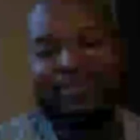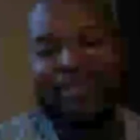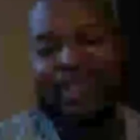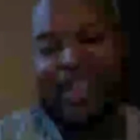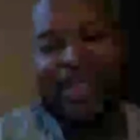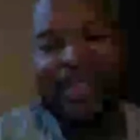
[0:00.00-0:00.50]

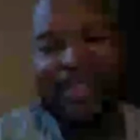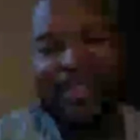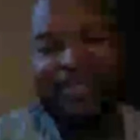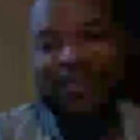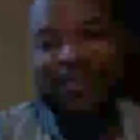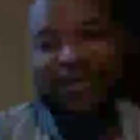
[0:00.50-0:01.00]
Yeah.
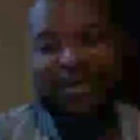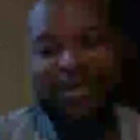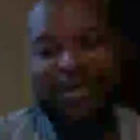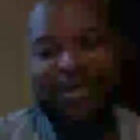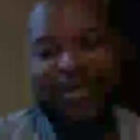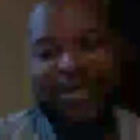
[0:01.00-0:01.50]

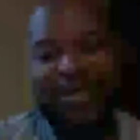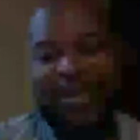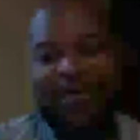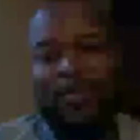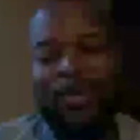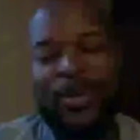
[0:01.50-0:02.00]
Good
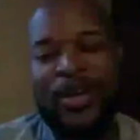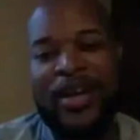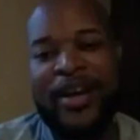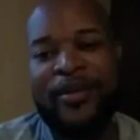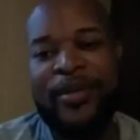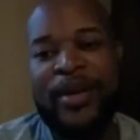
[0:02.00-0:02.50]
morning,
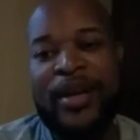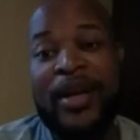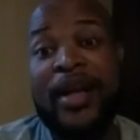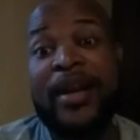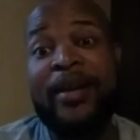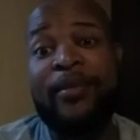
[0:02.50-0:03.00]
Nari.
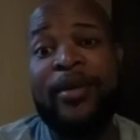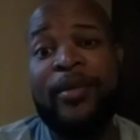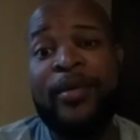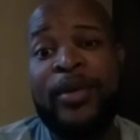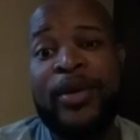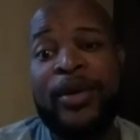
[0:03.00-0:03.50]
Nari,
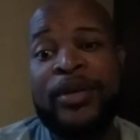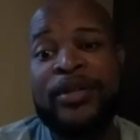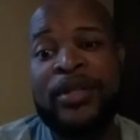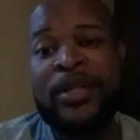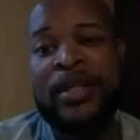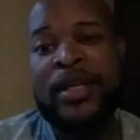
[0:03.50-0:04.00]
when you go to
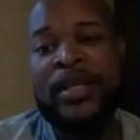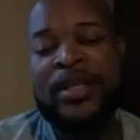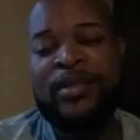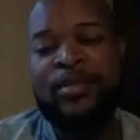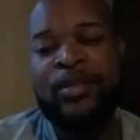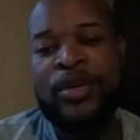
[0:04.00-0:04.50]
the thing
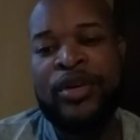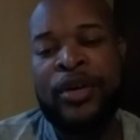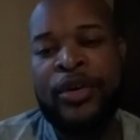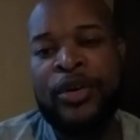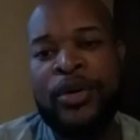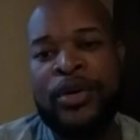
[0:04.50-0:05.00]
this morning, are
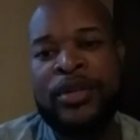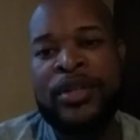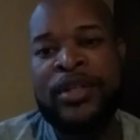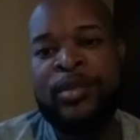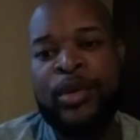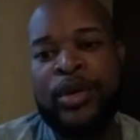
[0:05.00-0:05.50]
you going
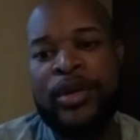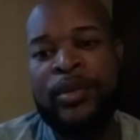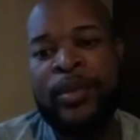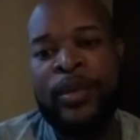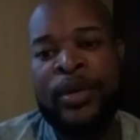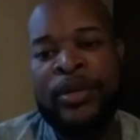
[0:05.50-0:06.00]
this morning?
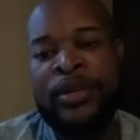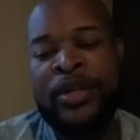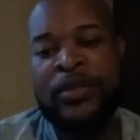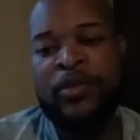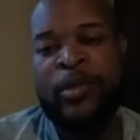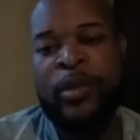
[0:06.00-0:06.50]
Your
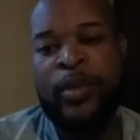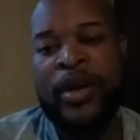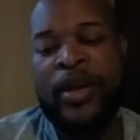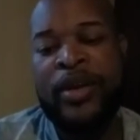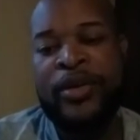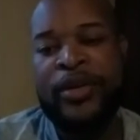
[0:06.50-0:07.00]
tickets will be
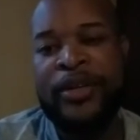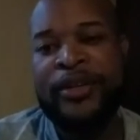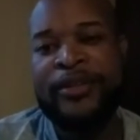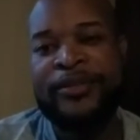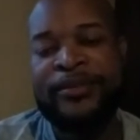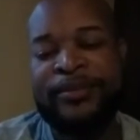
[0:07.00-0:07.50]
waiting on you.
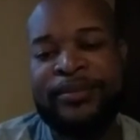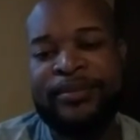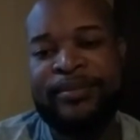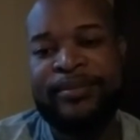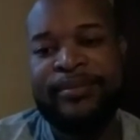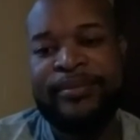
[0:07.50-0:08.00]

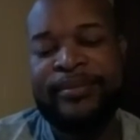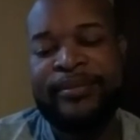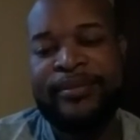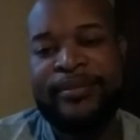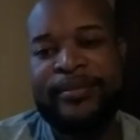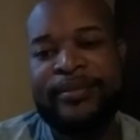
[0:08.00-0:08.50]

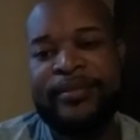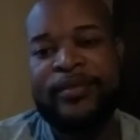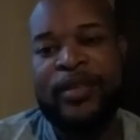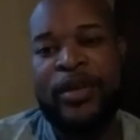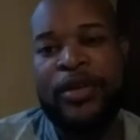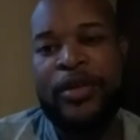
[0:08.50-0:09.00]

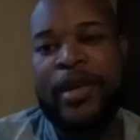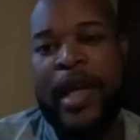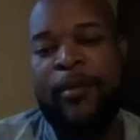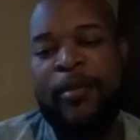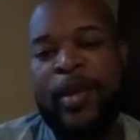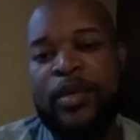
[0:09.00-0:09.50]
Well, your name
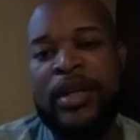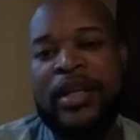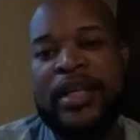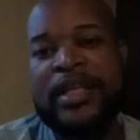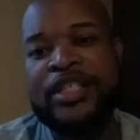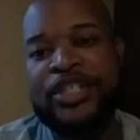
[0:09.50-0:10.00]
will be on the
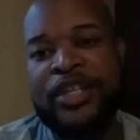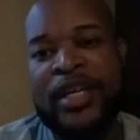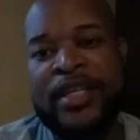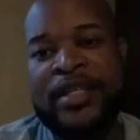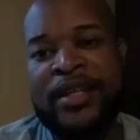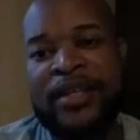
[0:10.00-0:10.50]
list, should I
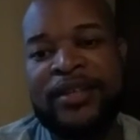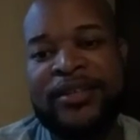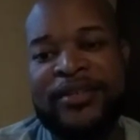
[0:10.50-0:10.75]
say.